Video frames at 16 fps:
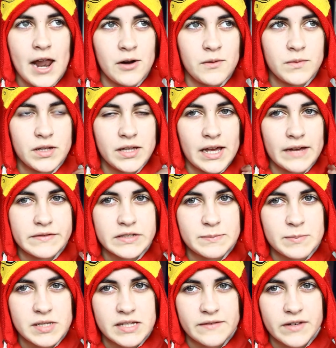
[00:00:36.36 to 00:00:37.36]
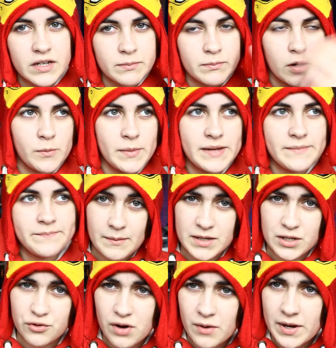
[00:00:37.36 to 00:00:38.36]
don't really have a specific moment. I
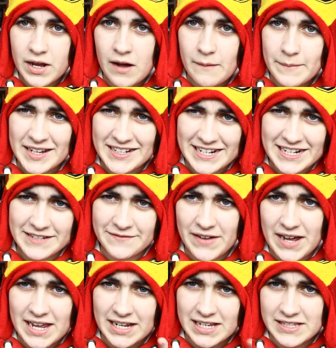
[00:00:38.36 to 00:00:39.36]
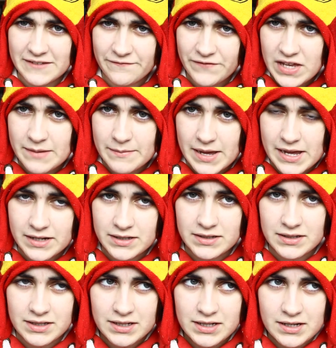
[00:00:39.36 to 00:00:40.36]
mean, growing up identifying as a
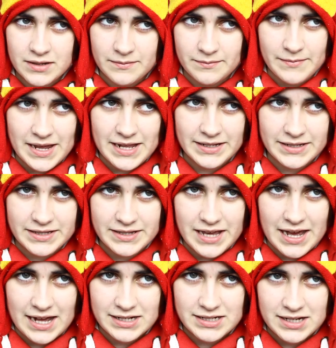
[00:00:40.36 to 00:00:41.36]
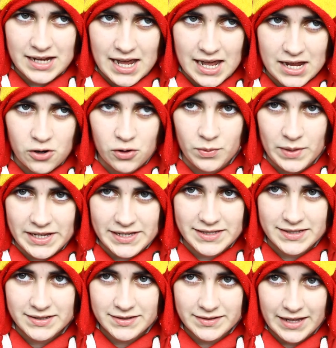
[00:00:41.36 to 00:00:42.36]
female meant that I
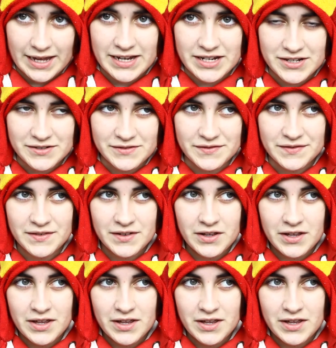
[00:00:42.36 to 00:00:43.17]
always kind of